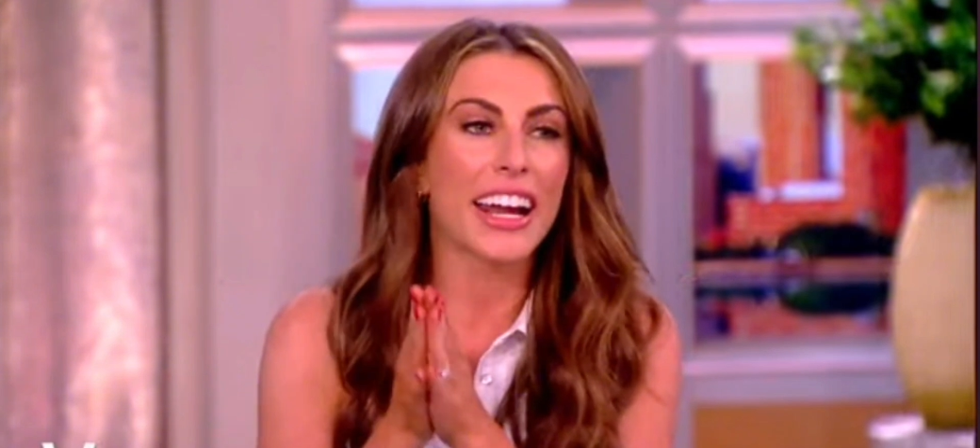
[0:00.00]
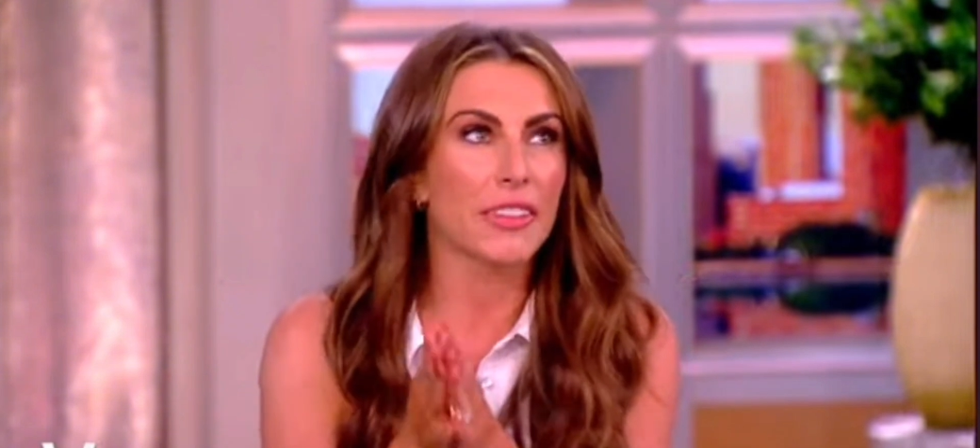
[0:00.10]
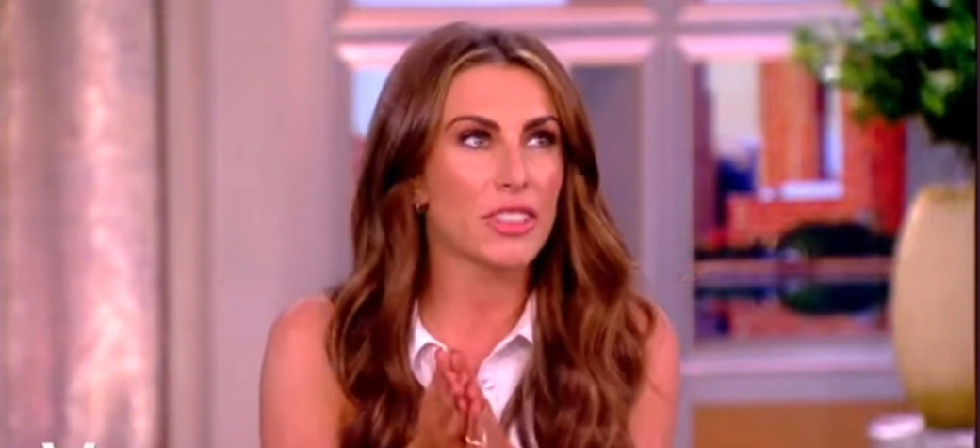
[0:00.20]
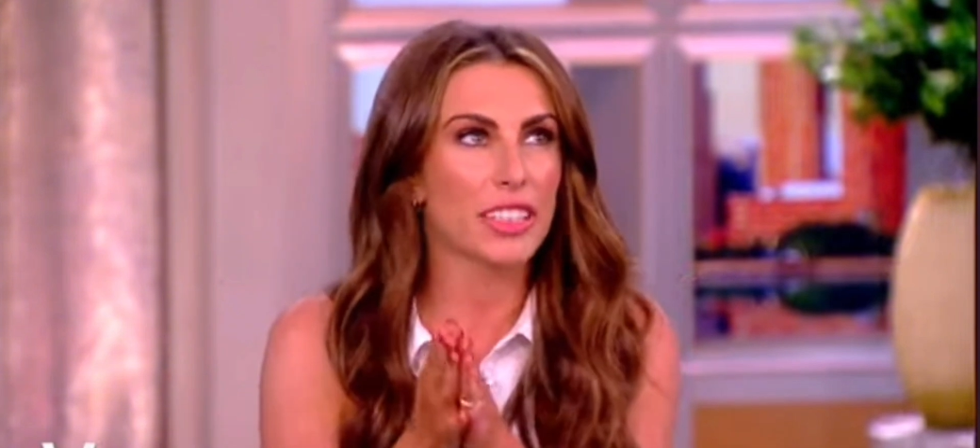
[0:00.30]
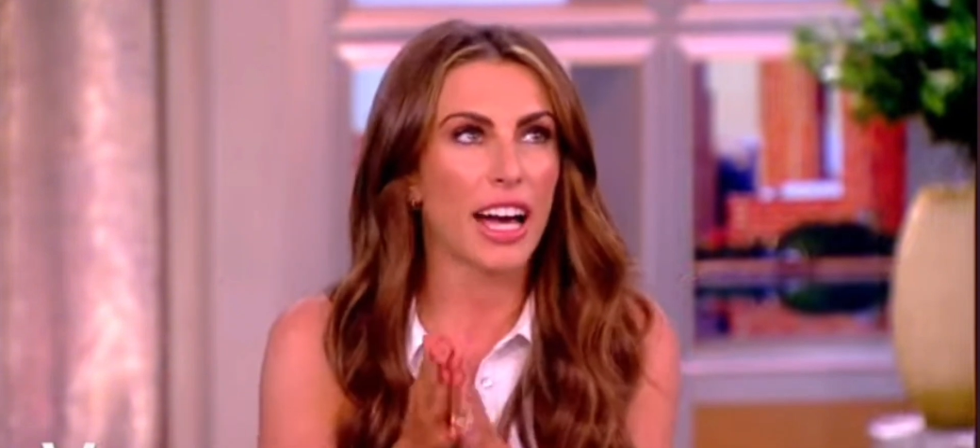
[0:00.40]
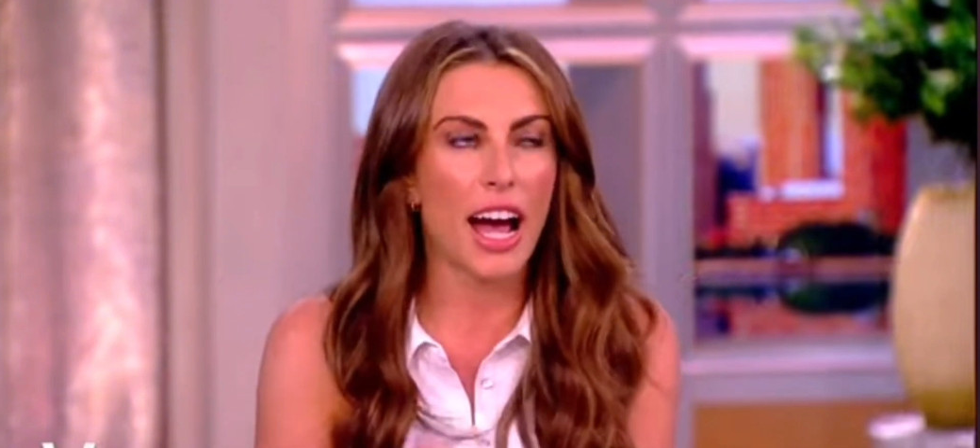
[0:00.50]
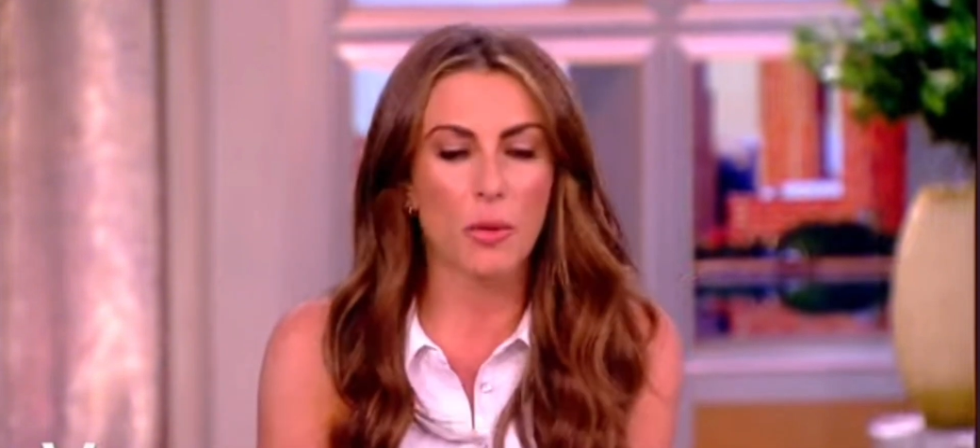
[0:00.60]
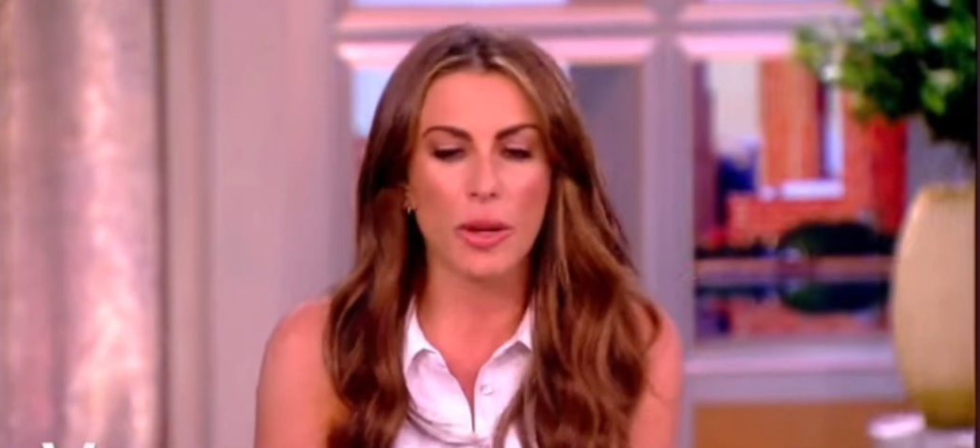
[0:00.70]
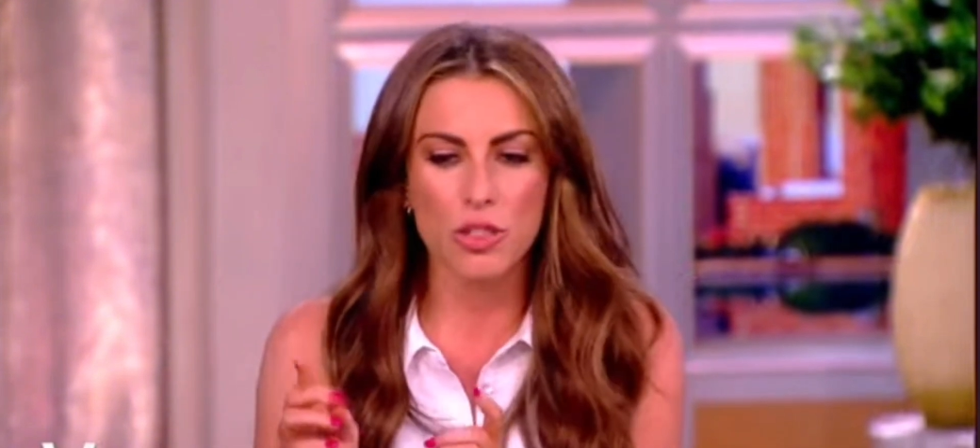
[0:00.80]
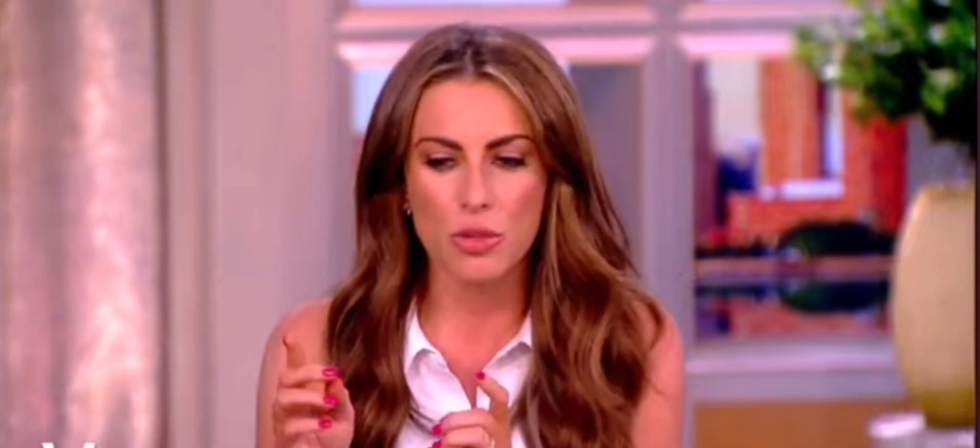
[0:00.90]
And I have to say,
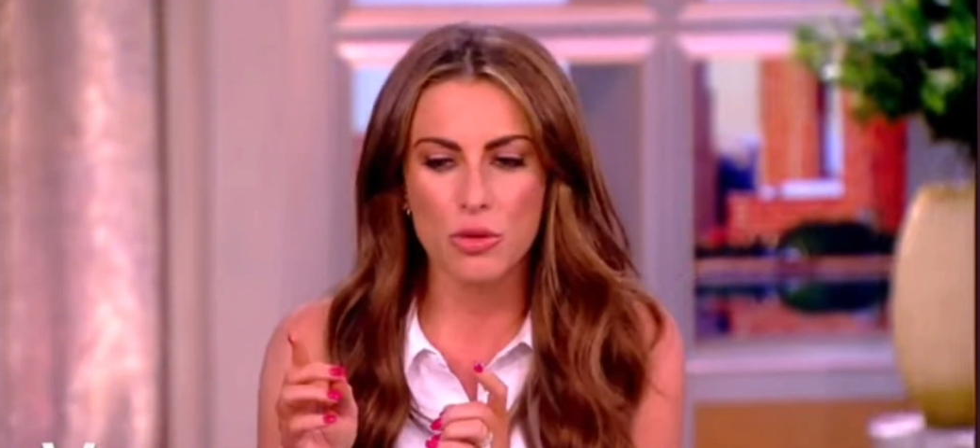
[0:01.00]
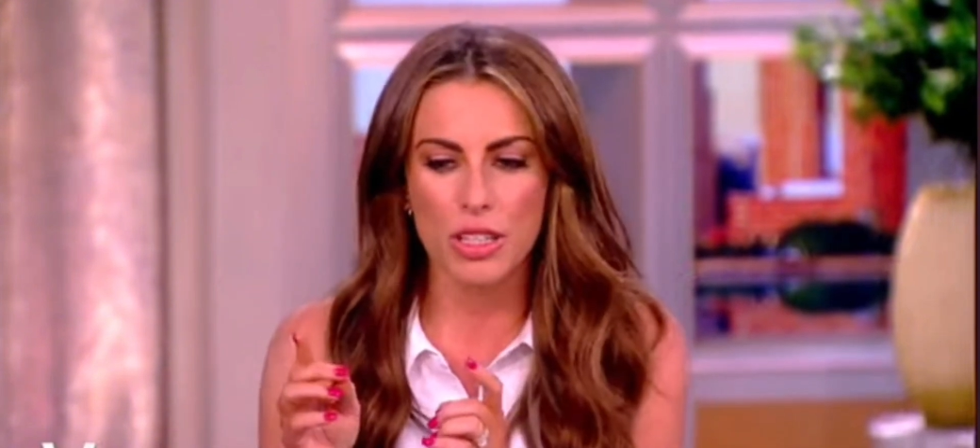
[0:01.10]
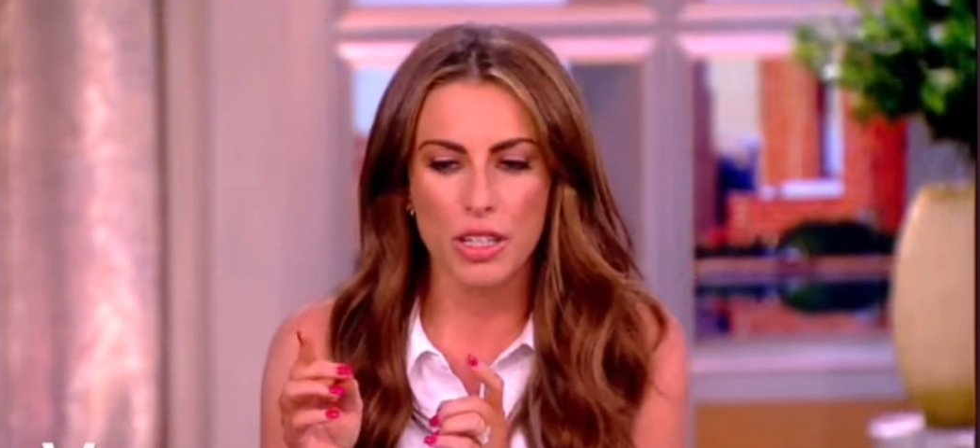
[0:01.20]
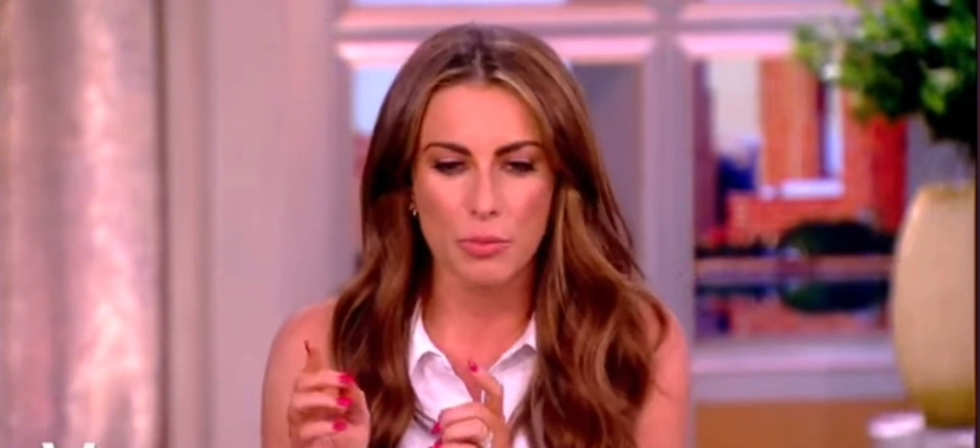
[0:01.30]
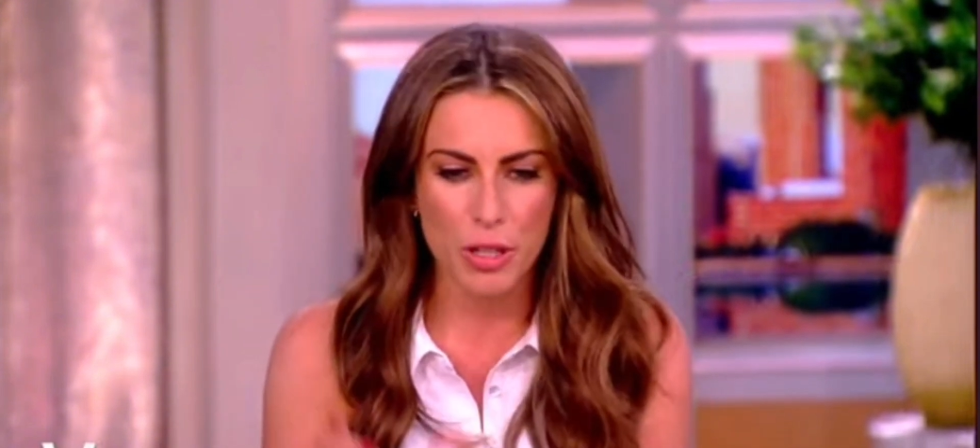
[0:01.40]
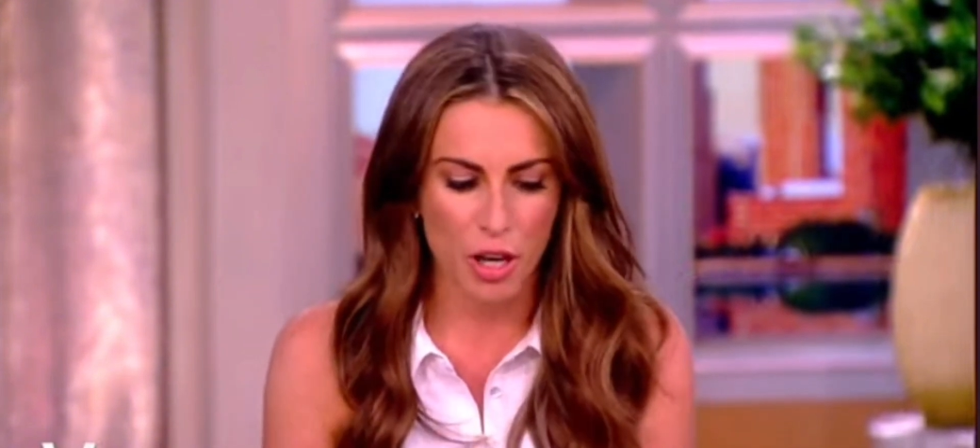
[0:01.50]
I went to the